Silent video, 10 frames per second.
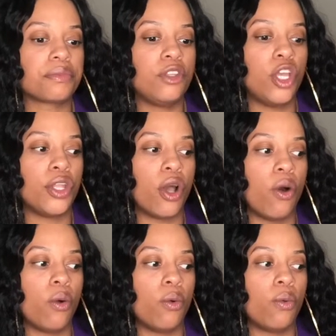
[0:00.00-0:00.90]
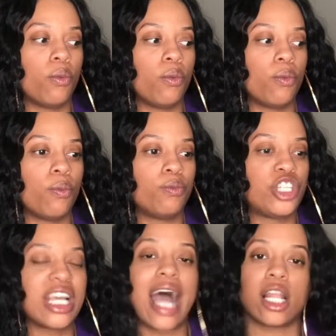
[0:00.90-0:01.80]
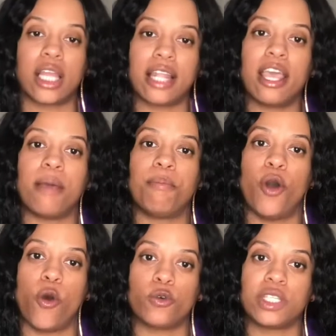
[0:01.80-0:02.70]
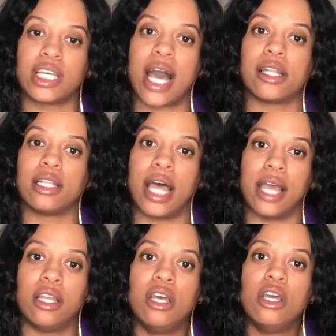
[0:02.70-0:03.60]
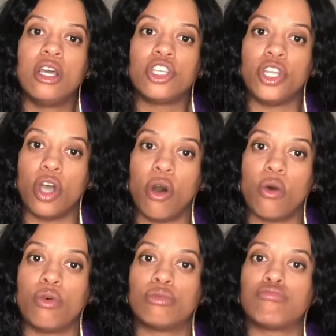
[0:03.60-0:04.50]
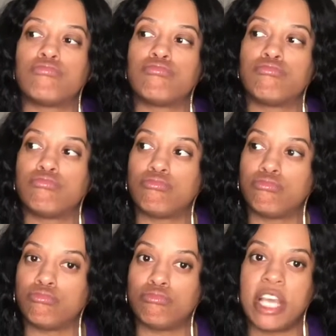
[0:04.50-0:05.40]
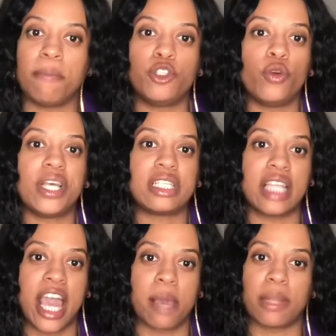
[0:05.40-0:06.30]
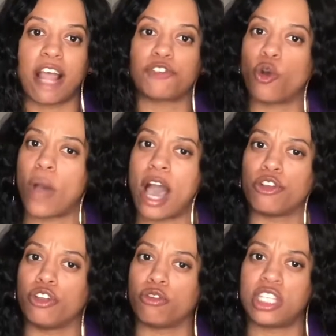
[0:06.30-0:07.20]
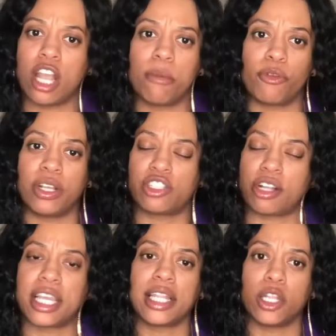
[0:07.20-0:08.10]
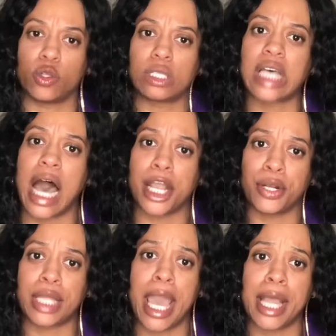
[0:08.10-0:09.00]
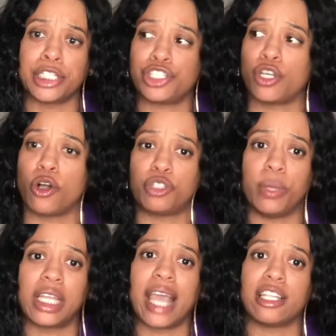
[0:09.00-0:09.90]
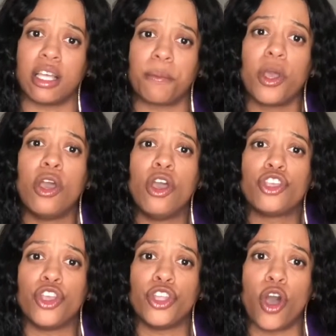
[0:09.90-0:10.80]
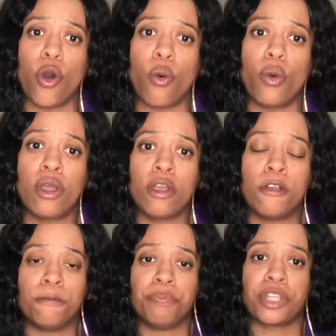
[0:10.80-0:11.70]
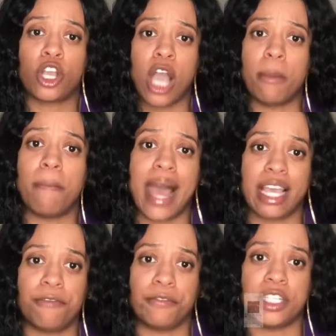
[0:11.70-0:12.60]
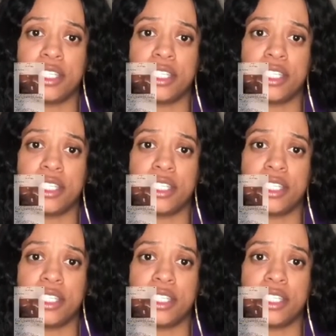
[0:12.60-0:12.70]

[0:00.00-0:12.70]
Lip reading: You know, she kind of let him post and kind of let, you know, him do his thing. But after a while, you know, Teairra Mari started getting a little tired and she ultimately ended up, you know, coming back at 50